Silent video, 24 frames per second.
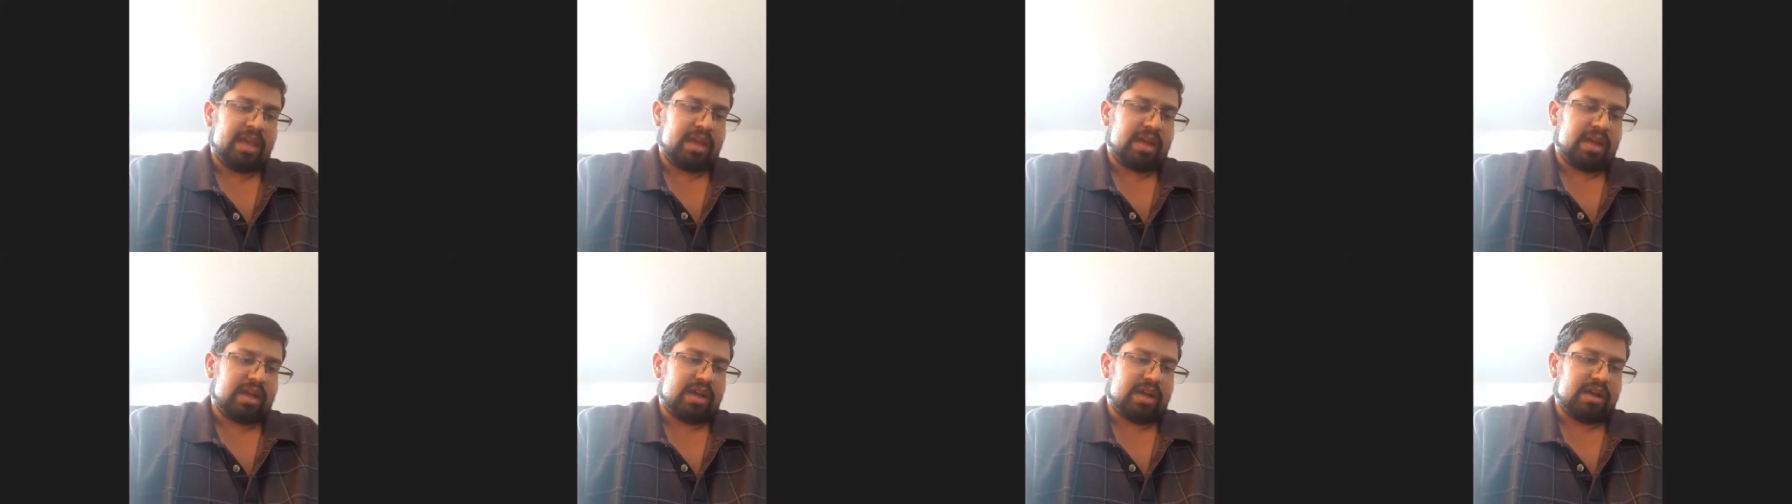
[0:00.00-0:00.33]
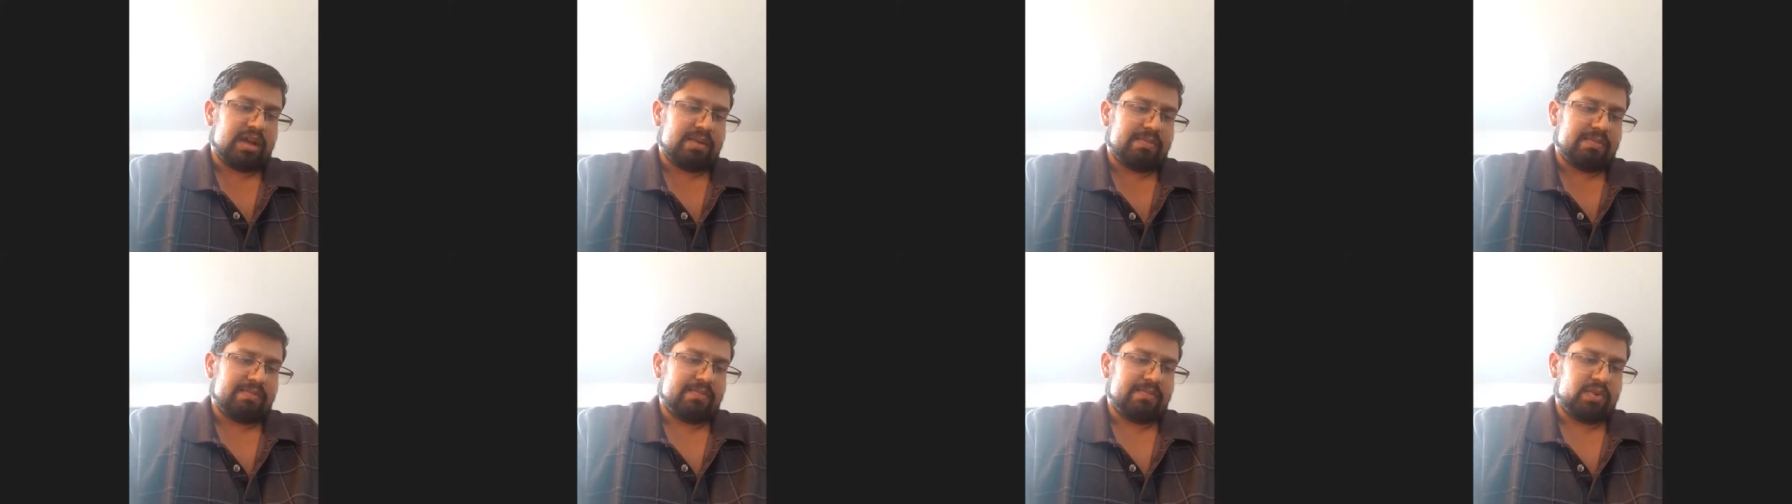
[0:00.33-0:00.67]

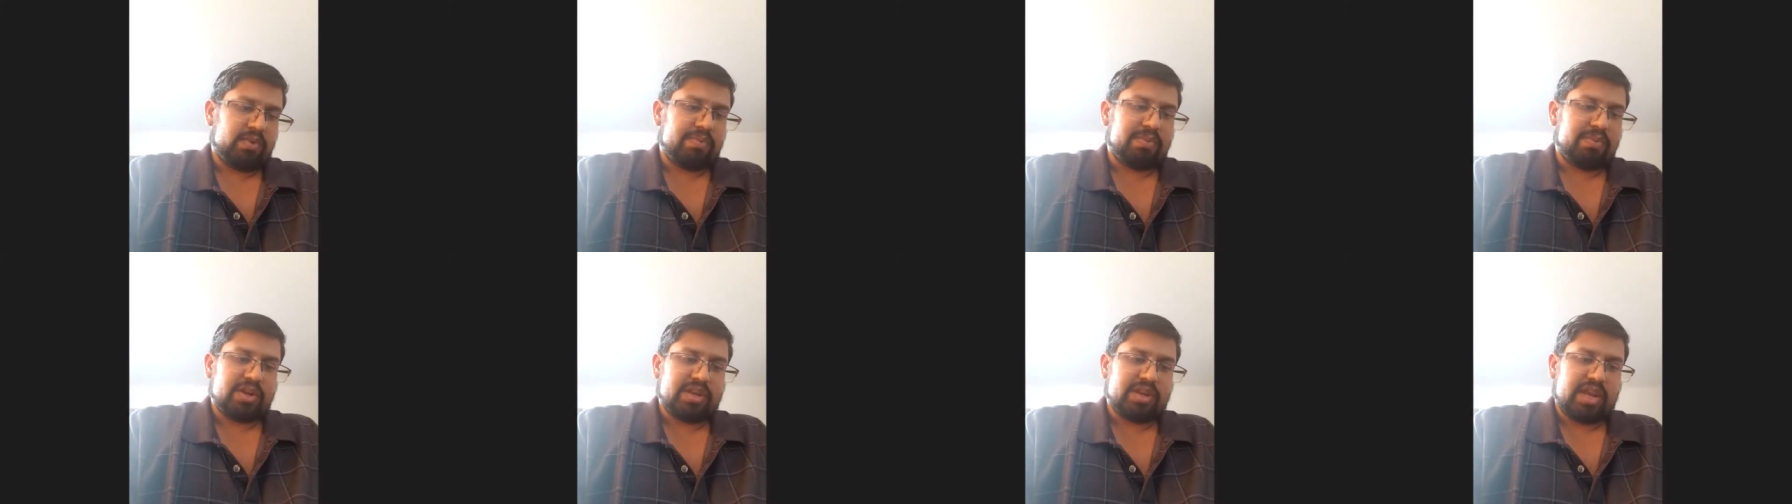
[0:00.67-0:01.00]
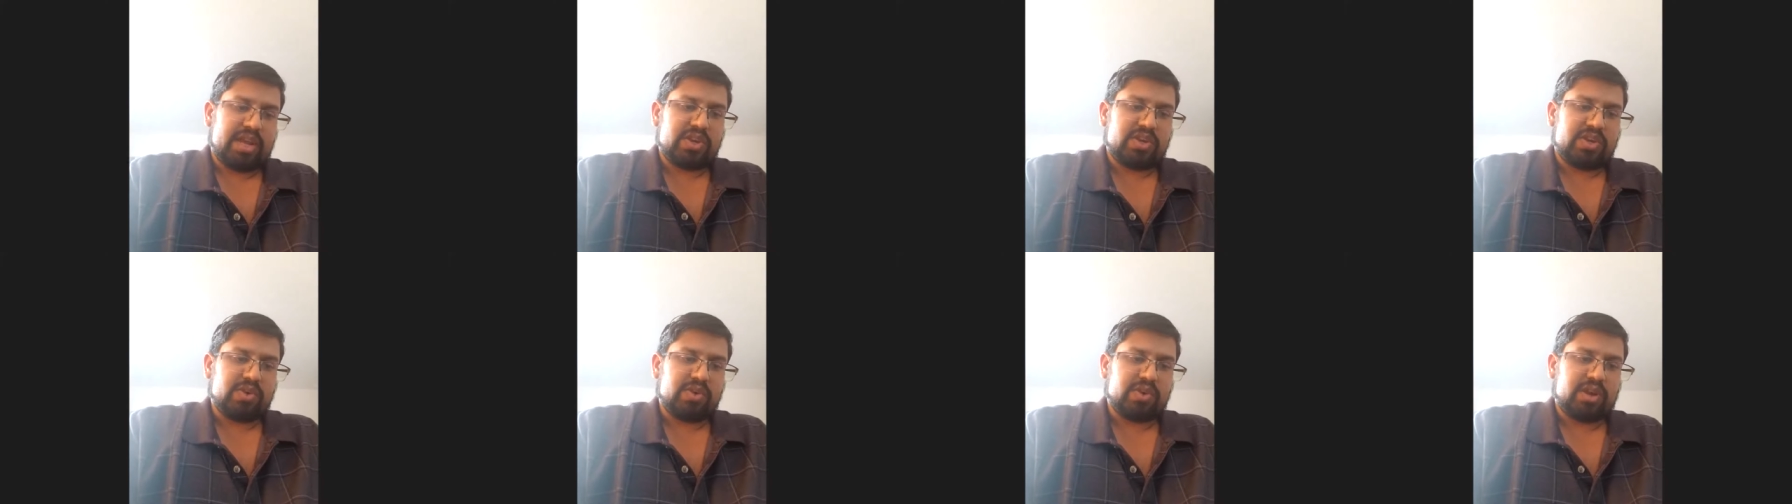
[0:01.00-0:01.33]
um, or
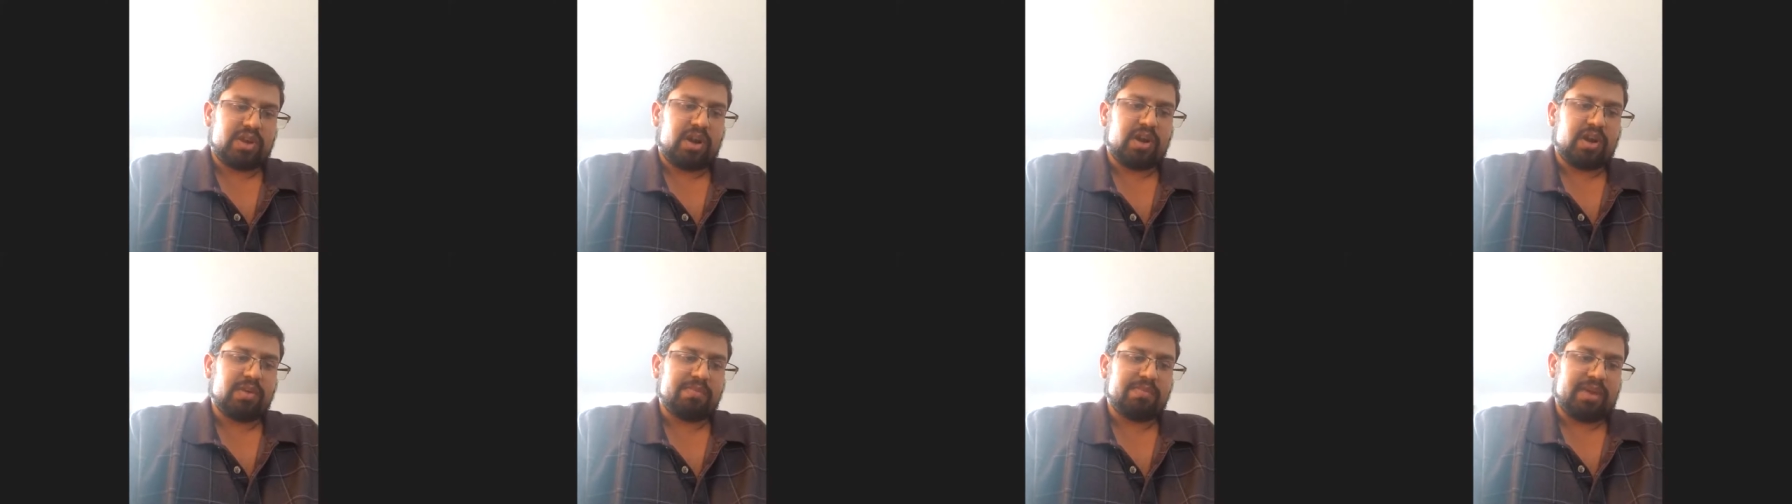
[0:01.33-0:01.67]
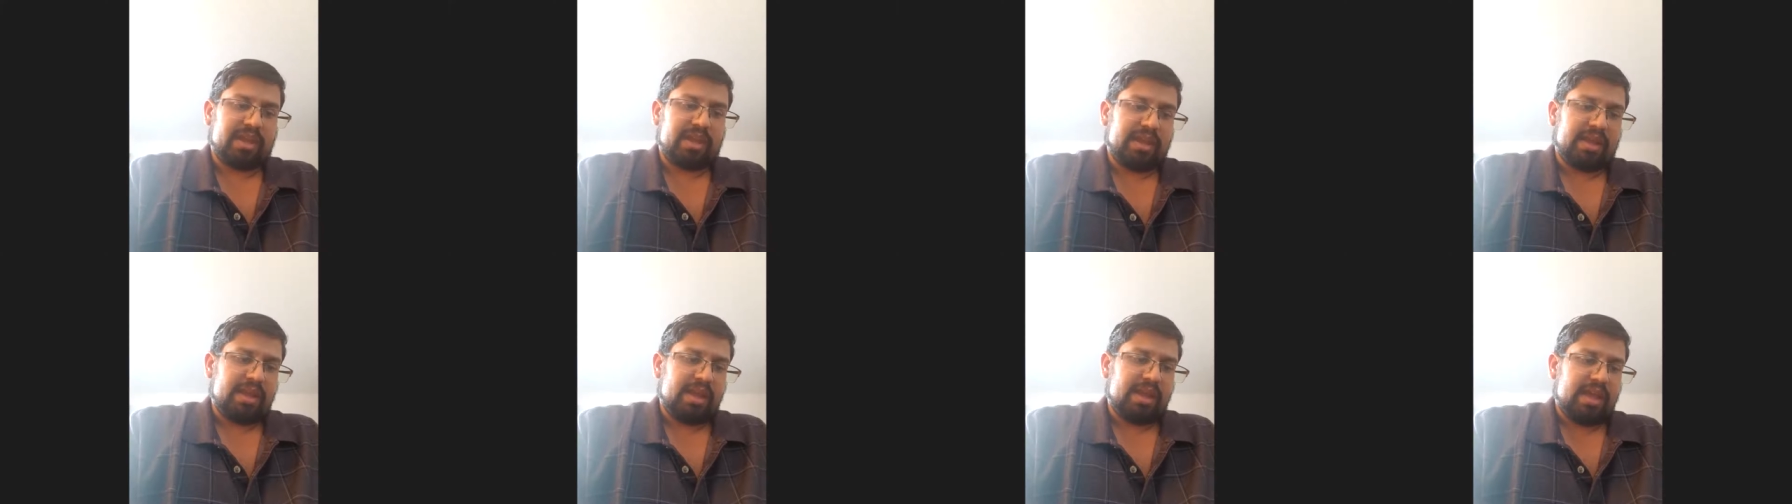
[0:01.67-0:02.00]
pertains to an
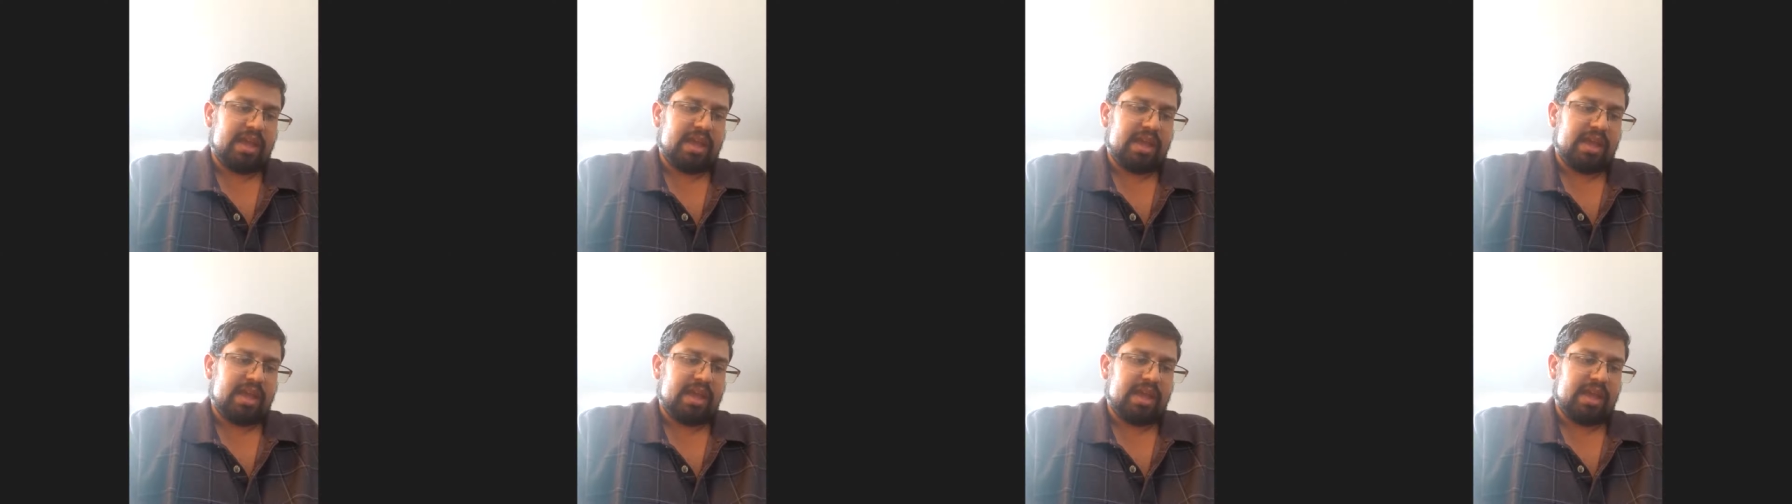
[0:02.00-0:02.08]
army.